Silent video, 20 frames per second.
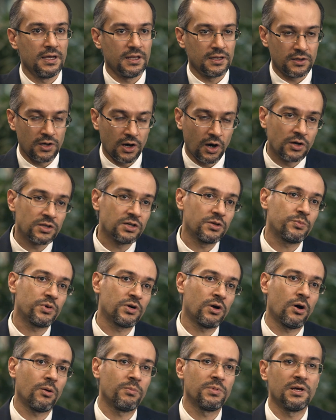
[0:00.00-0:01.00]
the other
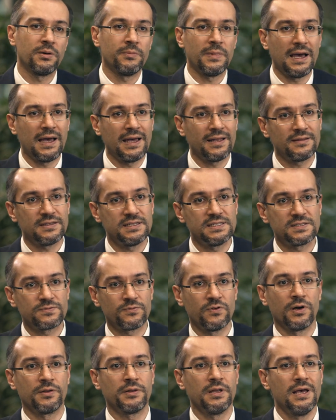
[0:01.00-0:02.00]
problem and this
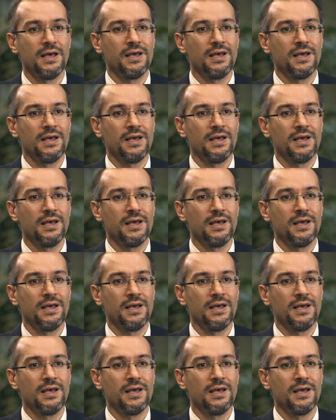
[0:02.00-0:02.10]
one.